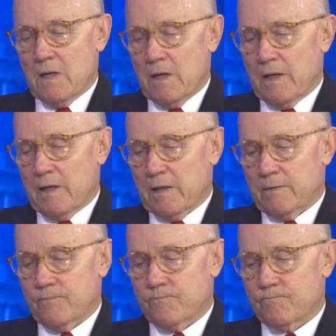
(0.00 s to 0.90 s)

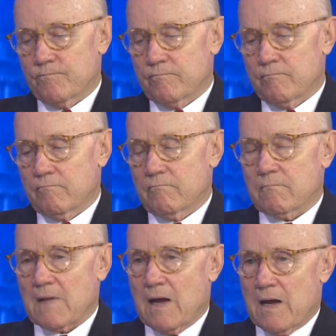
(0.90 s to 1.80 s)
And
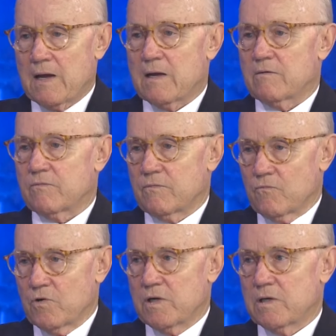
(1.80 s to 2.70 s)
I have
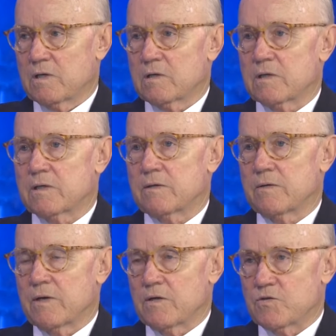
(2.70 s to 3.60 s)
really
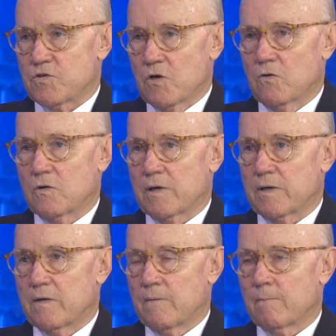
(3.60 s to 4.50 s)

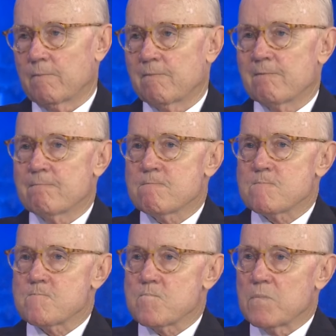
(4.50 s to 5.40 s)
enjoyed
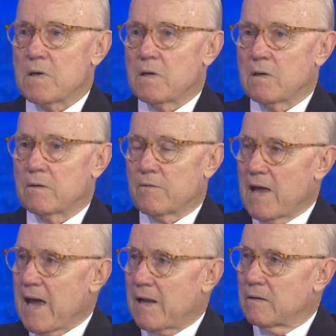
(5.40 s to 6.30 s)
uh,
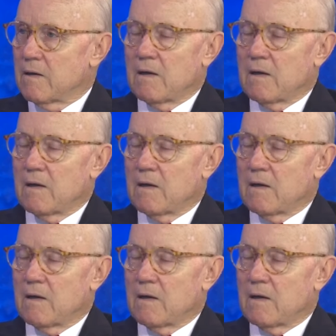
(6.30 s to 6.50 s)
that.